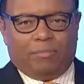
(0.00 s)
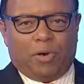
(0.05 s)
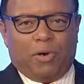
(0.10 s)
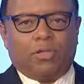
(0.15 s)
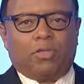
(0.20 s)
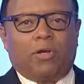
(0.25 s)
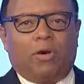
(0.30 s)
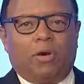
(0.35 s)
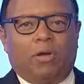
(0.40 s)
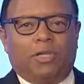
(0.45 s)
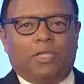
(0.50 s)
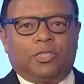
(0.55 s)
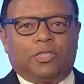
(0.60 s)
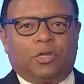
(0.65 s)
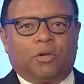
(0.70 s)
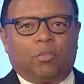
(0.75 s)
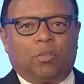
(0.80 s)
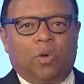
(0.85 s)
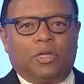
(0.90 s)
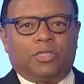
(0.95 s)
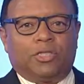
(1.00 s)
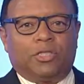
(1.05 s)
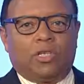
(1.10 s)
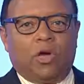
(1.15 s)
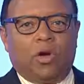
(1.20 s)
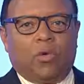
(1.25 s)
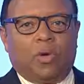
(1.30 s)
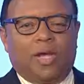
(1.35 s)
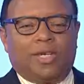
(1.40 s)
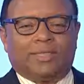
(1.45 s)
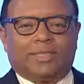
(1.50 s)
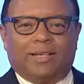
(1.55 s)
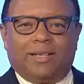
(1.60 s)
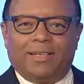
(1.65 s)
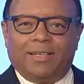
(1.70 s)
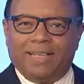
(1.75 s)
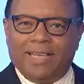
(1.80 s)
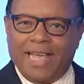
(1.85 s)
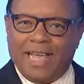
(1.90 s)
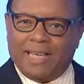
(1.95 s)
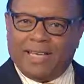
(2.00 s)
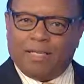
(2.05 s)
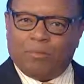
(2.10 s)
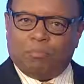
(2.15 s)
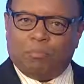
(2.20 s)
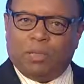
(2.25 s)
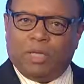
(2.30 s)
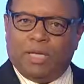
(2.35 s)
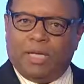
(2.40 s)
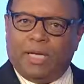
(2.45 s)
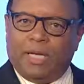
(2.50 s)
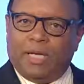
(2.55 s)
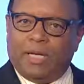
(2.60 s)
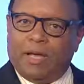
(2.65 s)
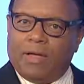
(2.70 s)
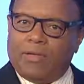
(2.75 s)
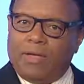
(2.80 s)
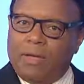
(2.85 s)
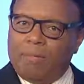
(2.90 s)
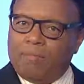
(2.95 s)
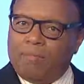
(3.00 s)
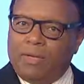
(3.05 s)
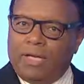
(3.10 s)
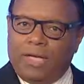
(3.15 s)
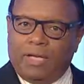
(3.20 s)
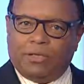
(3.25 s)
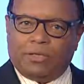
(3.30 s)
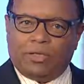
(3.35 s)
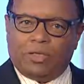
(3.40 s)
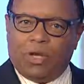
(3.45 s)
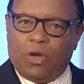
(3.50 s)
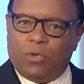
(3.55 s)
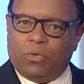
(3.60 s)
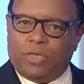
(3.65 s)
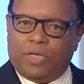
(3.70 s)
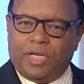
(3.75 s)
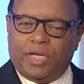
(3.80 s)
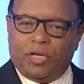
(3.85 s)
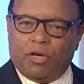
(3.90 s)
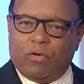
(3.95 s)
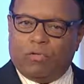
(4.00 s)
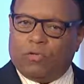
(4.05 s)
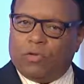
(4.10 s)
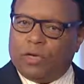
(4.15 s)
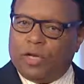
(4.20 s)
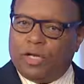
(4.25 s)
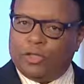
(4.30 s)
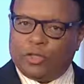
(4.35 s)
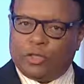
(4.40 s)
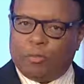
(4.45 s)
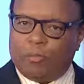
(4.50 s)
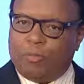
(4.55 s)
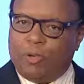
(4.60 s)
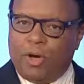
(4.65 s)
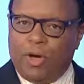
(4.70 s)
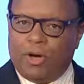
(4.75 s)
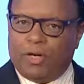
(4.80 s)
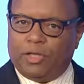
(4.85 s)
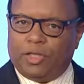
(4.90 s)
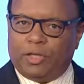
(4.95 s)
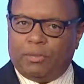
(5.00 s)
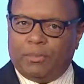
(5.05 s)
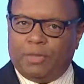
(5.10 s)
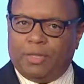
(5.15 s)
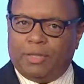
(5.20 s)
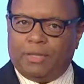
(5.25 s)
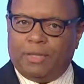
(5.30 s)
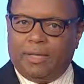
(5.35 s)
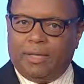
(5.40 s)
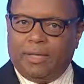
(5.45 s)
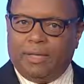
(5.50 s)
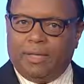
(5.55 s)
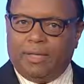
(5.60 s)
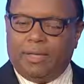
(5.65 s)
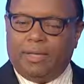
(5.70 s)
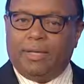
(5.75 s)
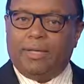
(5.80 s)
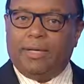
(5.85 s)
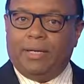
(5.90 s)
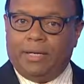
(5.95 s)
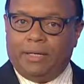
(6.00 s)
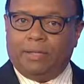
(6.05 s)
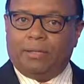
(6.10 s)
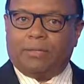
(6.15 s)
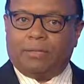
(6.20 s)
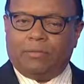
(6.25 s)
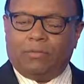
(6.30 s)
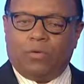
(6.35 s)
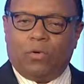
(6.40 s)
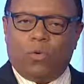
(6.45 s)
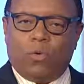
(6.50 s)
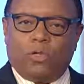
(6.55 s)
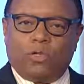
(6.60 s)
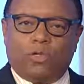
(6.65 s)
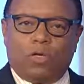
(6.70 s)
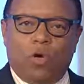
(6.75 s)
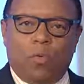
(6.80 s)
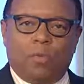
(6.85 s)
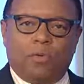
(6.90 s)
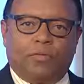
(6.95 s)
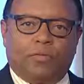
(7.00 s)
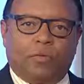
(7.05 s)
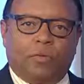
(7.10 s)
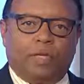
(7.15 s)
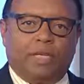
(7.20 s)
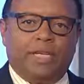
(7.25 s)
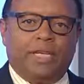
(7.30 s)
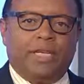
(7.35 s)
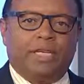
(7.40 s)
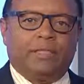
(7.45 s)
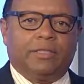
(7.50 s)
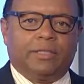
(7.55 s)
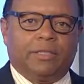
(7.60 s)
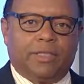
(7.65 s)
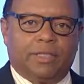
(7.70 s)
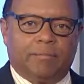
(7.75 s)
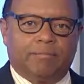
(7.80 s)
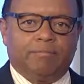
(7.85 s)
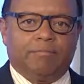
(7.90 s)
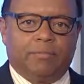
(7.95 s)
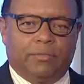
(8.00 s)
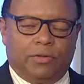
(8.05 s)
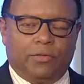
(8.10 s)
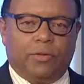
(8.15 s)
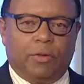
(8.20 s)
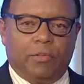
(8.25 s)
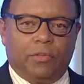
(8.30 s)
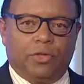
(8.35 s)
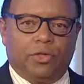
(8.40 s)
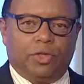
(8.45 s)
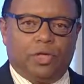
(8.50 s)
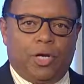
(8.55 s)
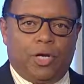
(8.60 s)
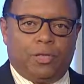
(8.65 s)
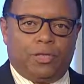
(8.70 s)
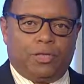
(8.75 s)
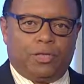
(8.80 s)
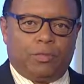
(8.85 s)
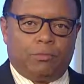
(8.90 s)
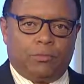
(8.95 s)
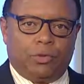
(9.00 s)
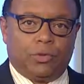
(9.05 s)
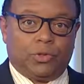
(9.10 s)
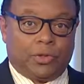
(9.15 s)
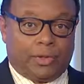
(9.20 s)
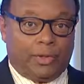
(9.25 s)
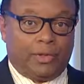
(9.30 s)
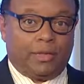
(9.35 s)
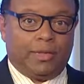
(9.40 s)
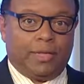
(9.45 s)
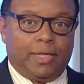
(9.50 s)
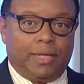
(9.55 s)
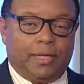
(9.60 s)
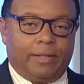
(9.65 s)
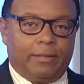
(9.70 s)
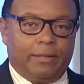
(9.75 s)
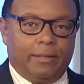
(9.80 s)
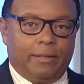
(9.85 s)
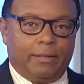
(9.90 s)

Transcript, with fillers: Bergdahl entered what's known as a naked plea. Now, that means no deal for lesser punishment. He is, of course, hoping for leniency from the judge. We'll see today.